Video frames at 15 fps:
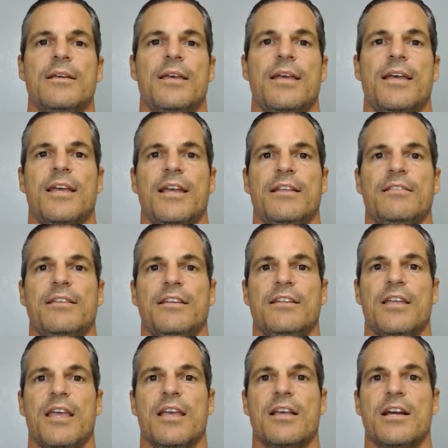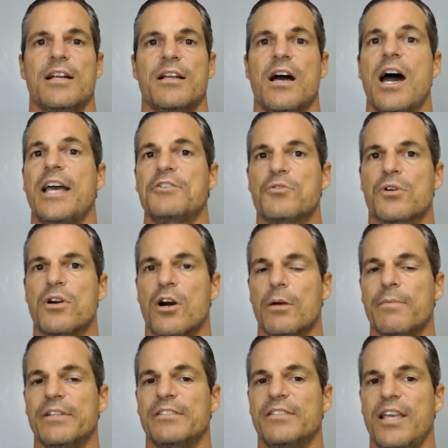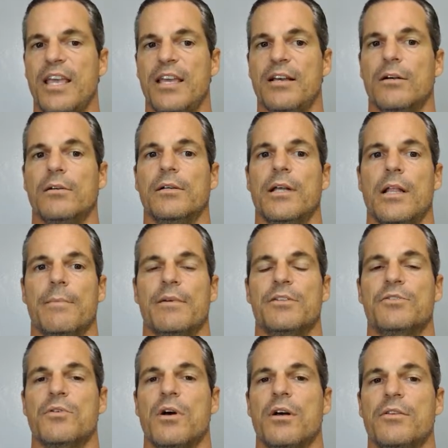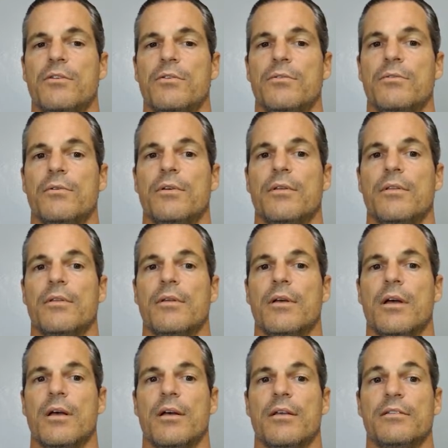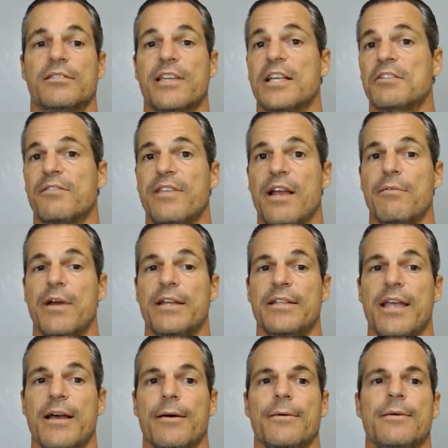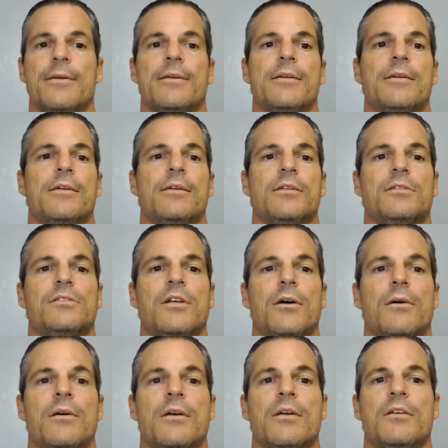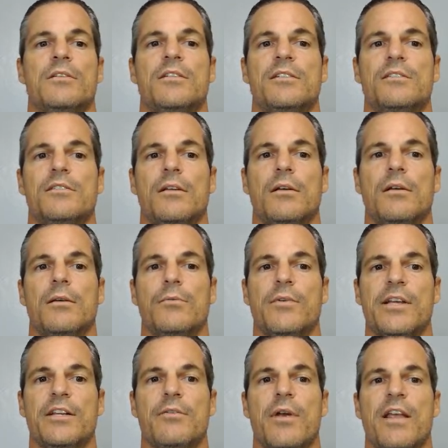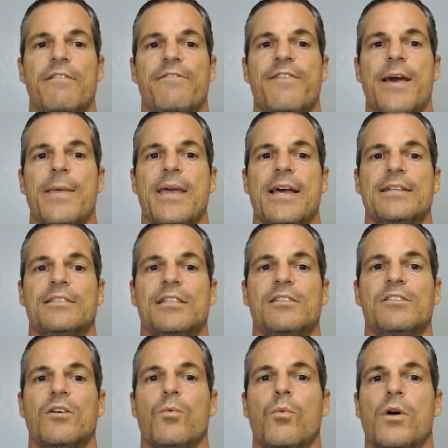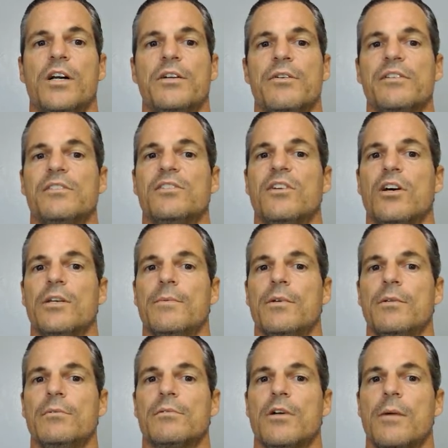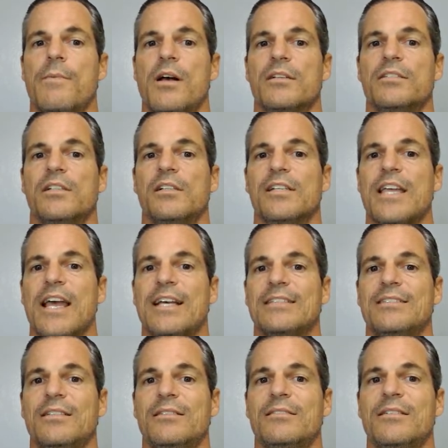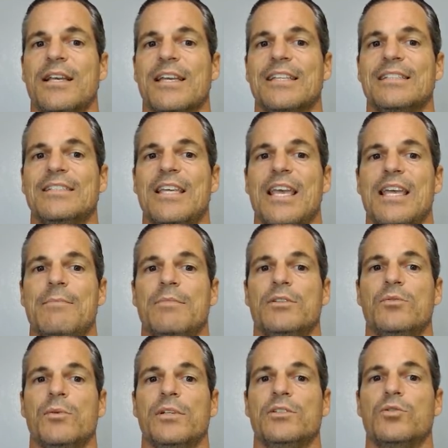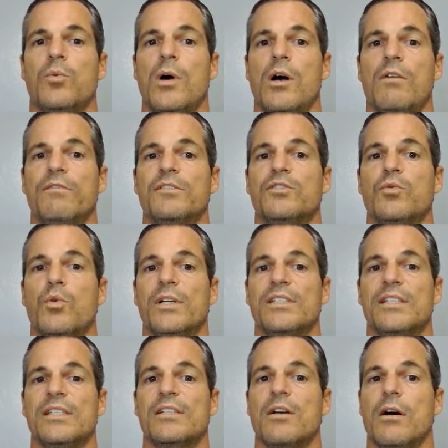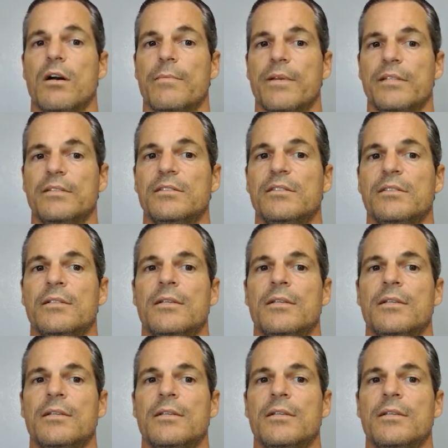and then a kind of hydrocarbon tail. And I'm going to draw you a sketch of that right now. So just to reiterate, fatty acids are water-insoluble carboxylic acids that contain between twelve and twenty carbons,